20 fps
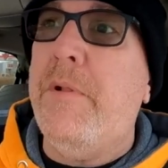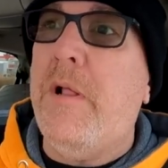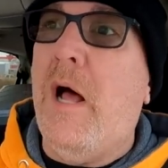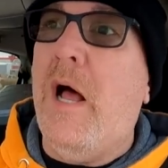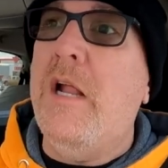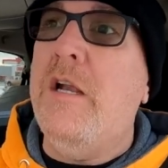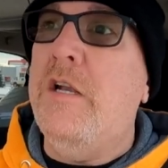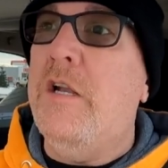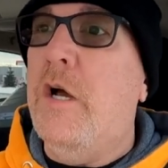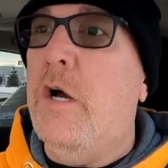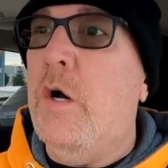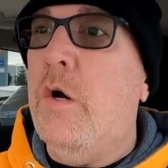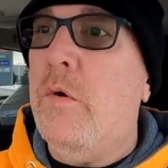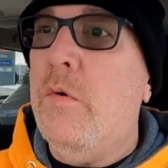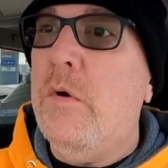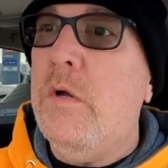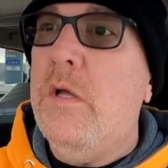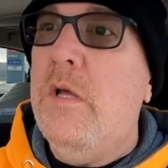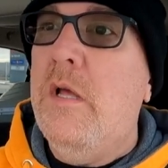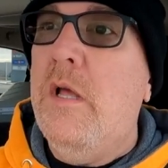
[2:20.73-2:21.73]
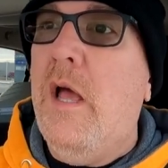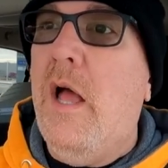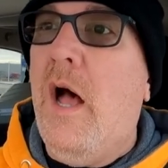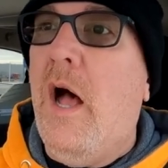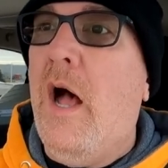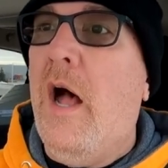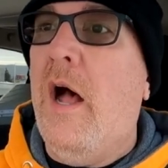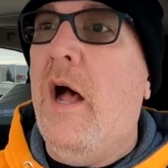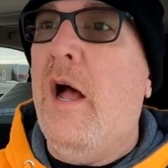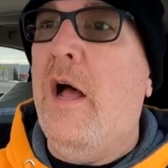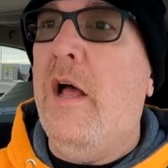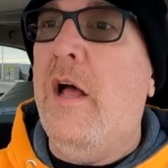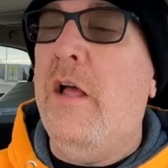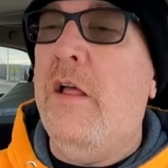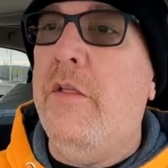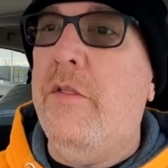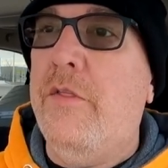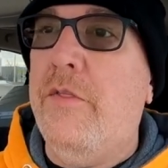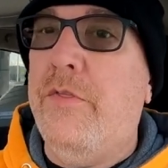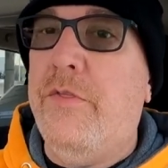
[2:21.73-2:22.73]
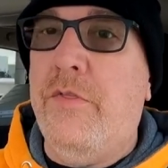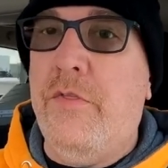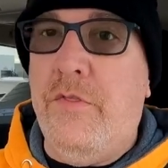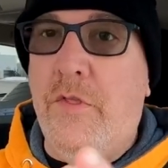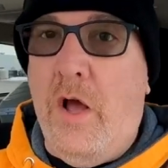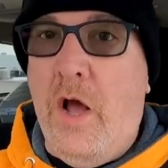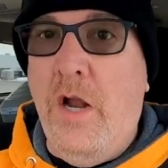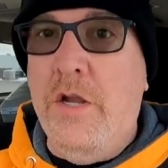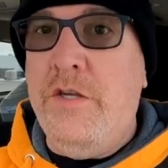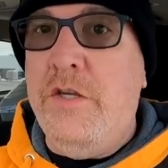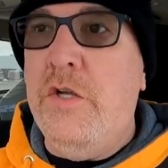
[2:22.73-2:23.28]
I know on